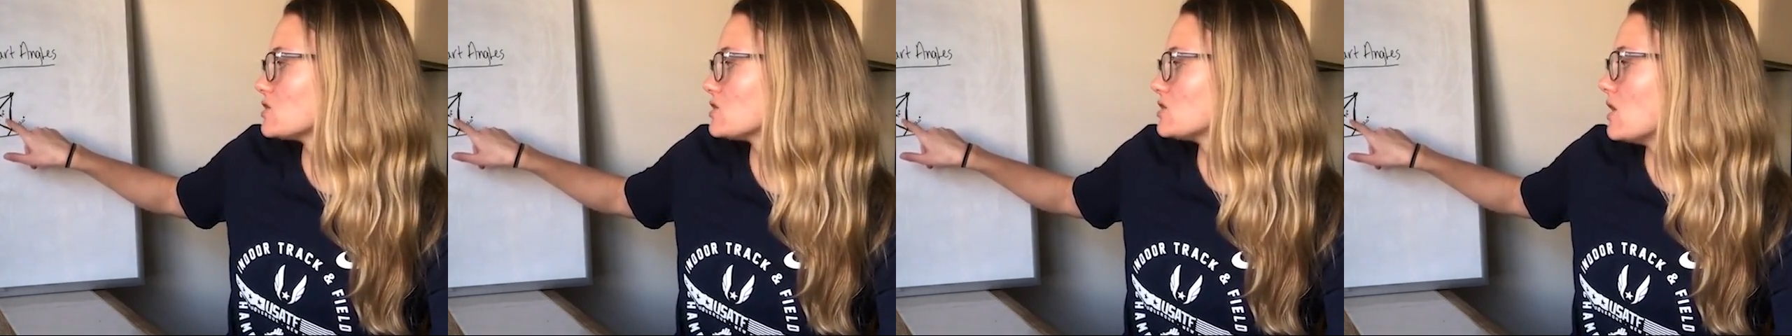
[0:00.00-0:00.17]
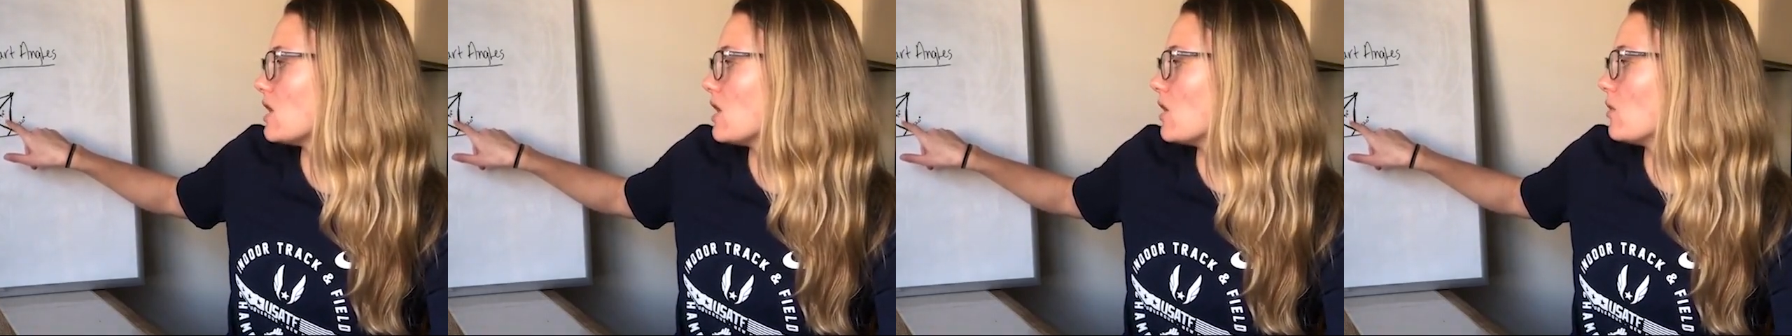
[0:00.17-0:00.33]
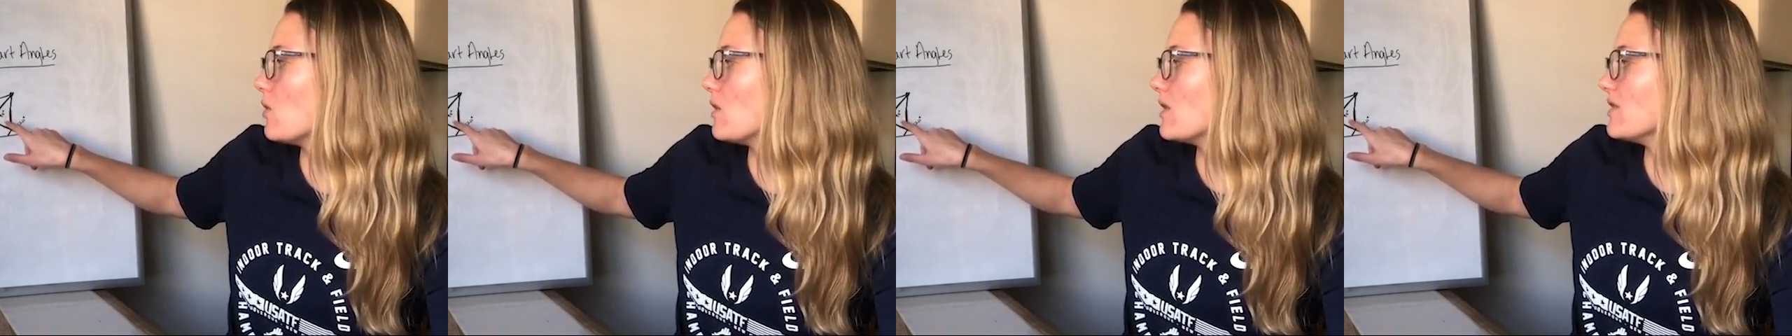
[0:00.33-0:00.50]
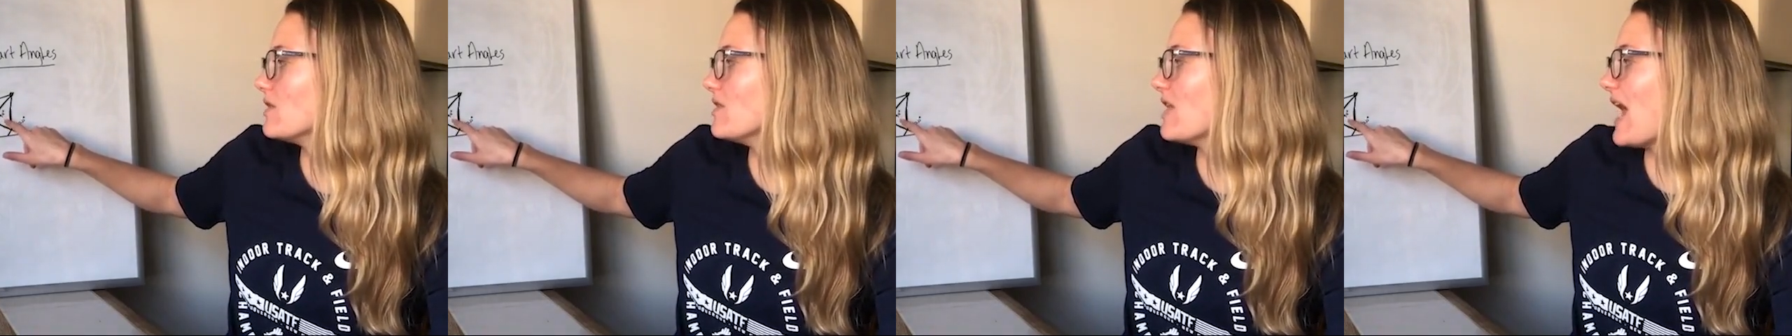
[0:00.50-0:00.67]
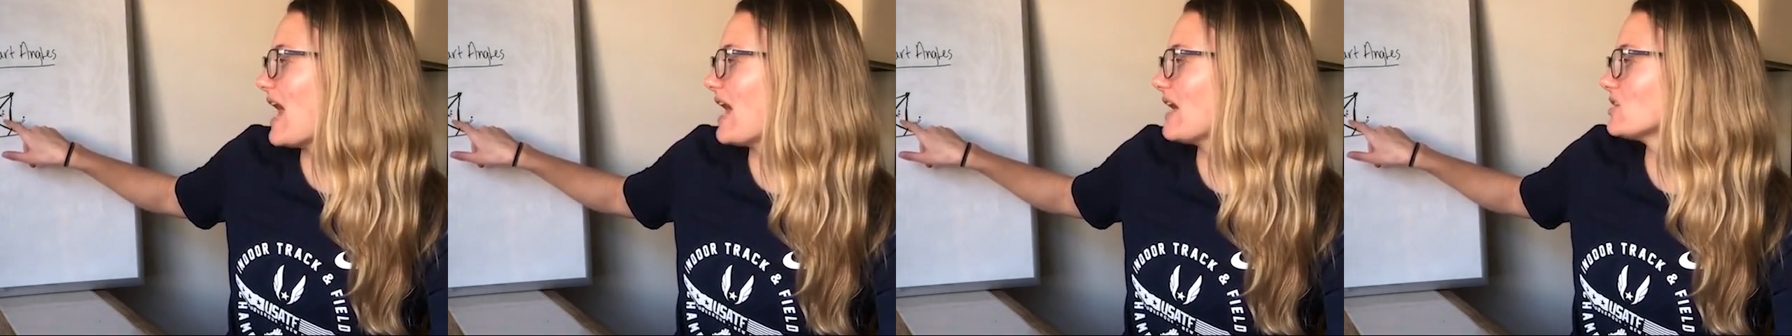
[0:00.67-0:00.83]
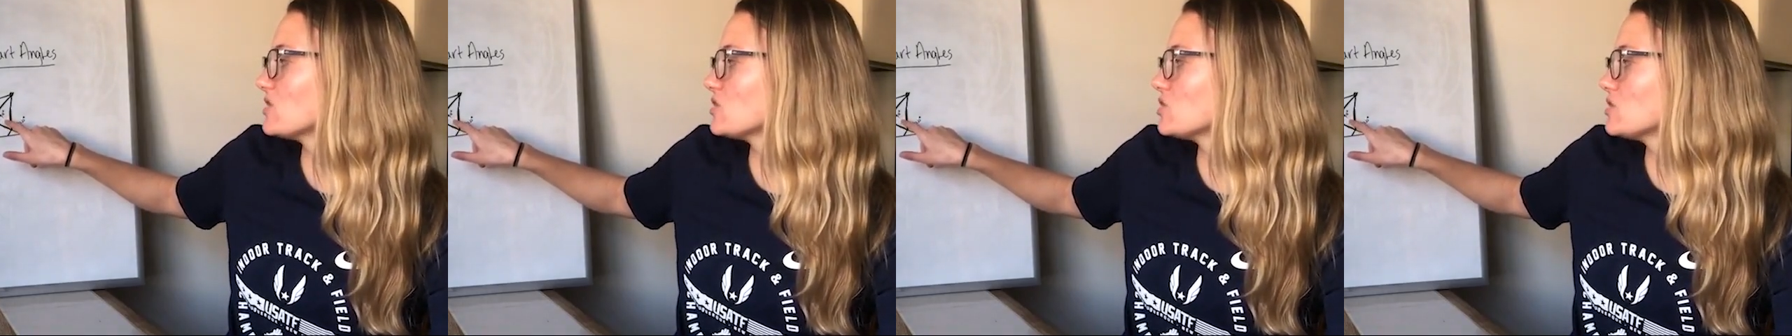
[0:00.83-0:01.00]
So
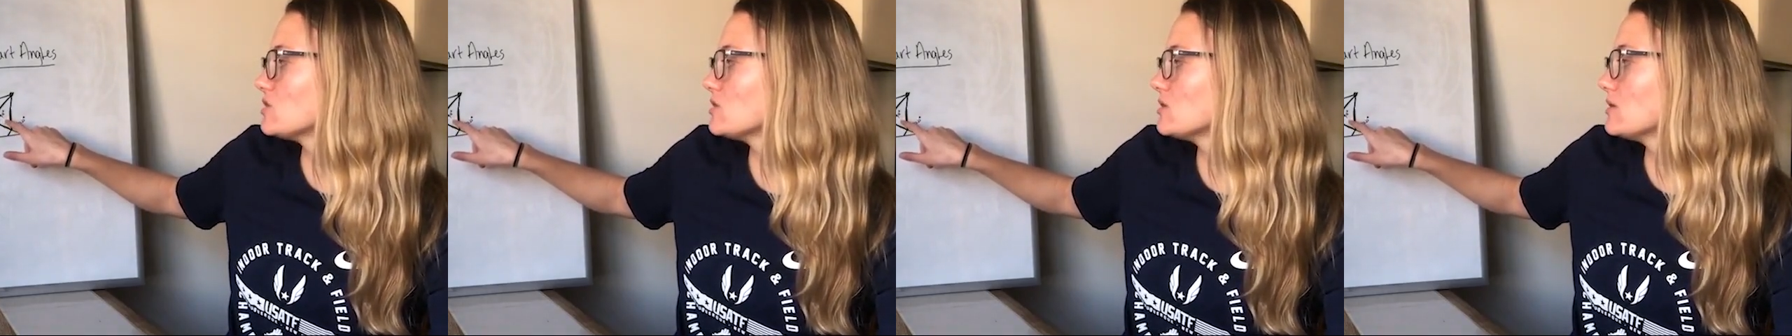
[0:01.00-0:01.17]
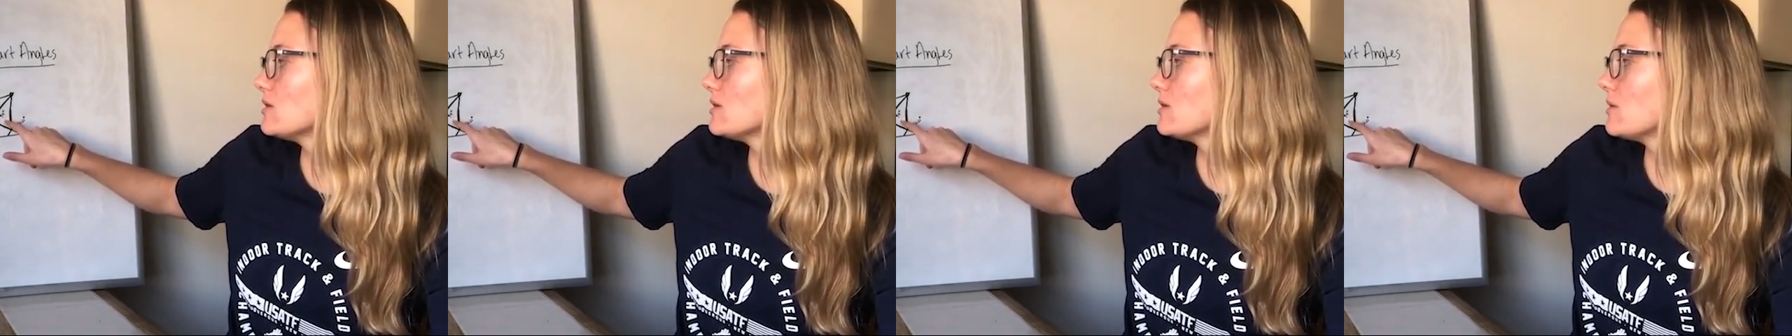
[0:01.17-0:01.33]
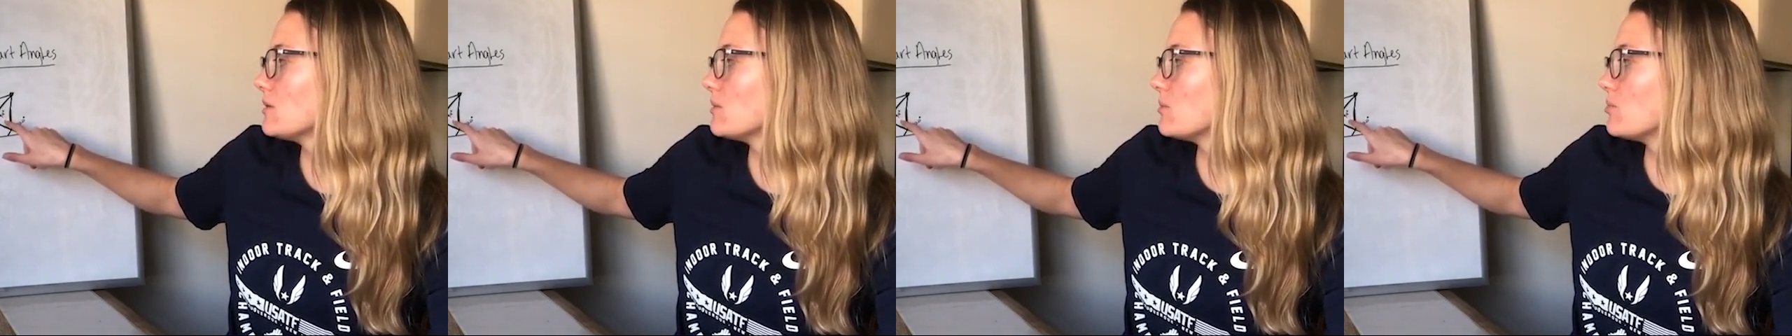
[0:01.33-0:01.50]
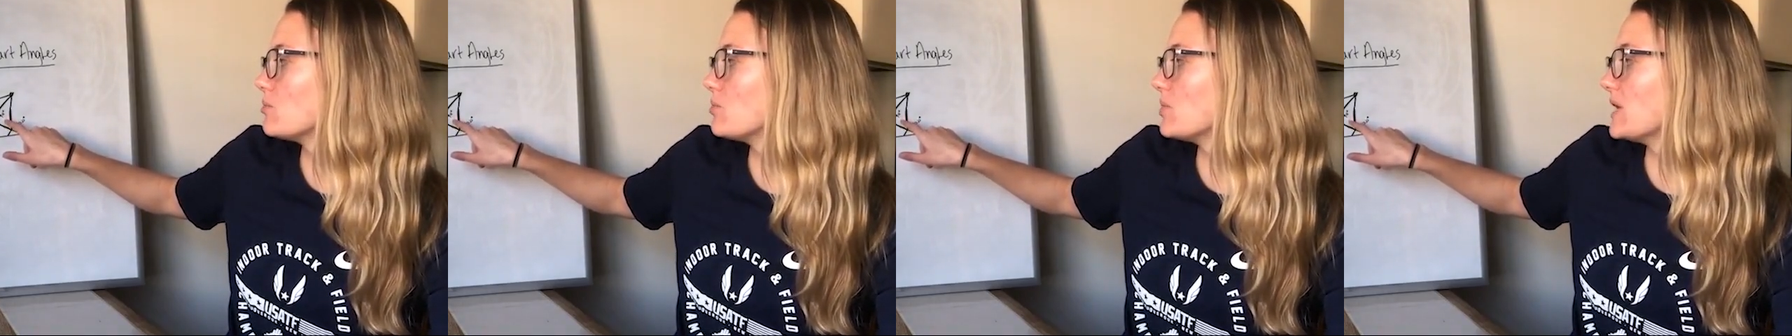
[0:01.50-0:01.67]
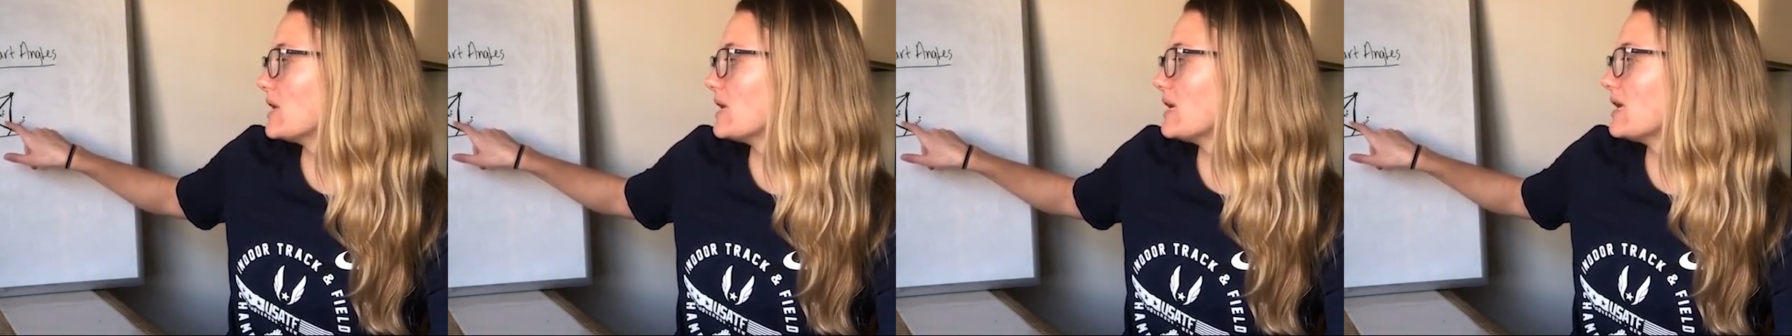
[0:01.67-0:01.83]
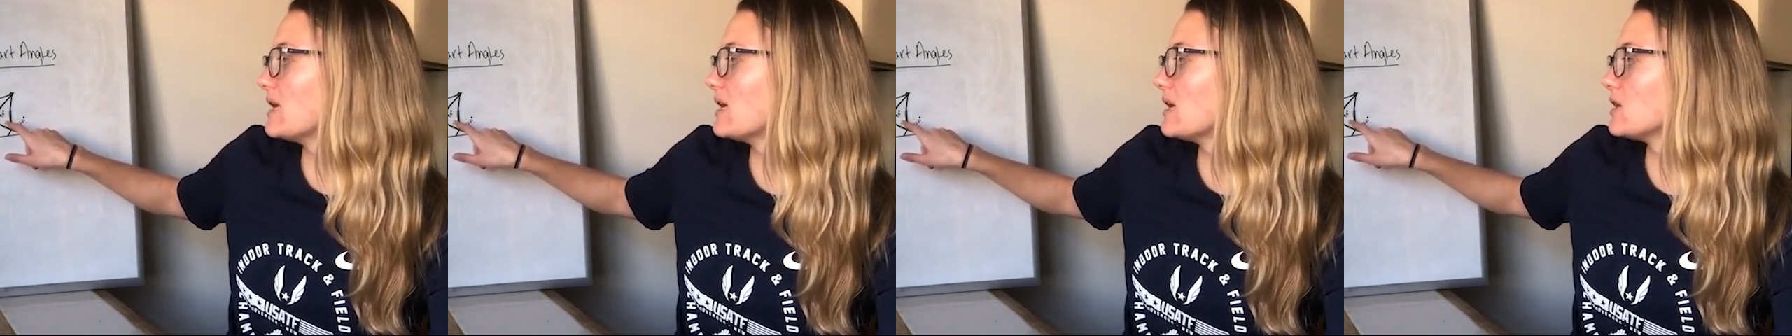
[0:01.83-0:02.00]
that should
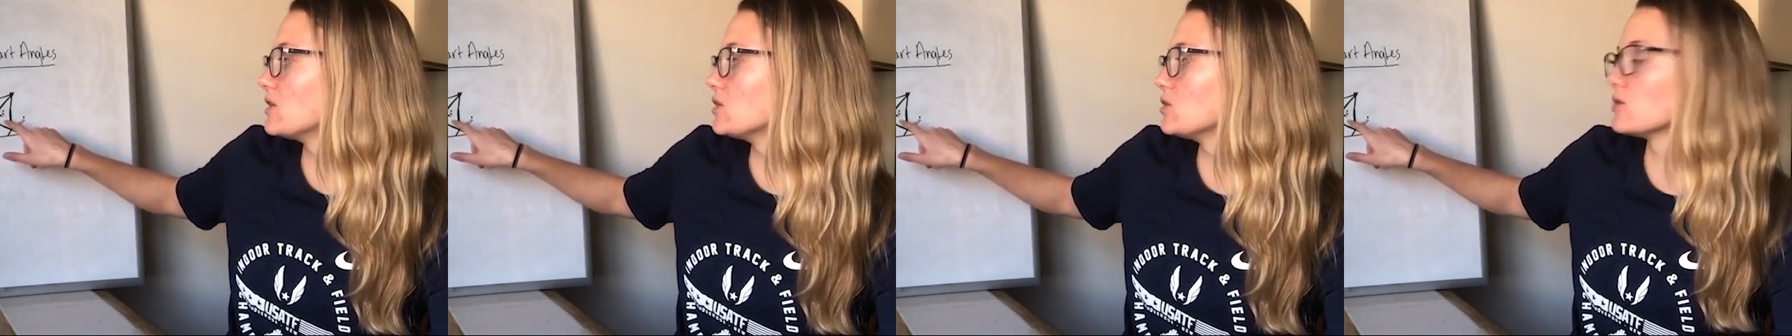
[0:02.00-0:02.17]
be,